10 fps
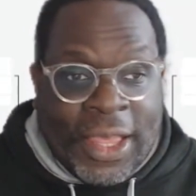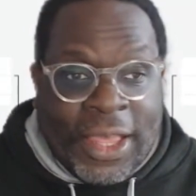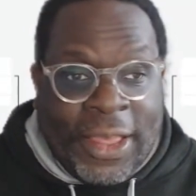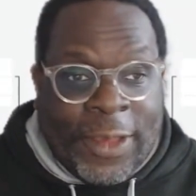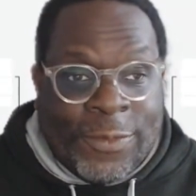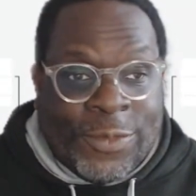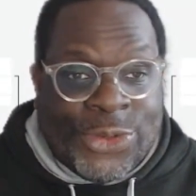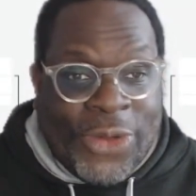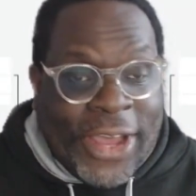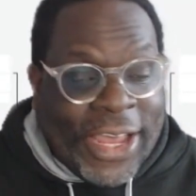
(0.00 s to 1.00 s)
Um,
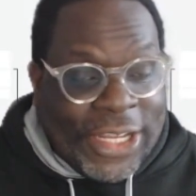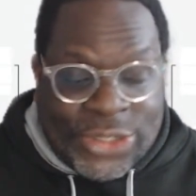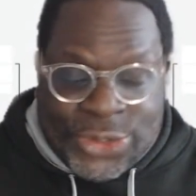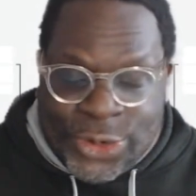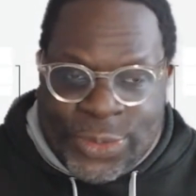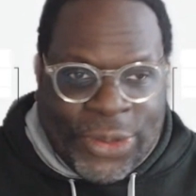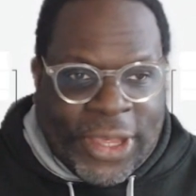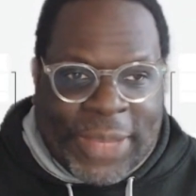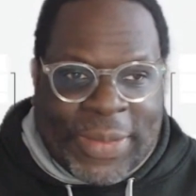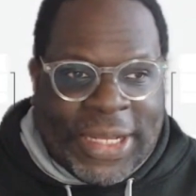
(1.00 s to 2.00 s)
it's a highly enjoyable
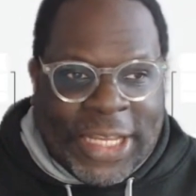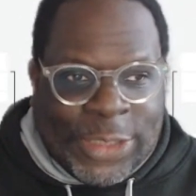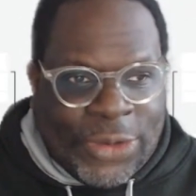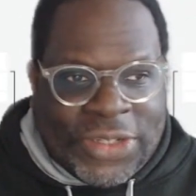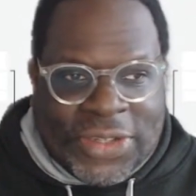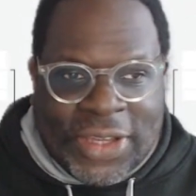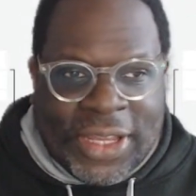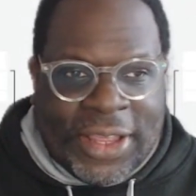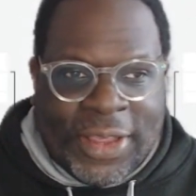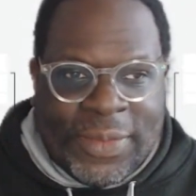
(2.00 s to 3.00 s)
game. I did watch that
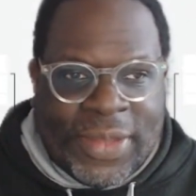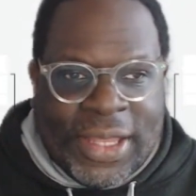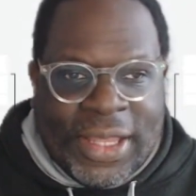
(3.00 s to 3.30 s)
game.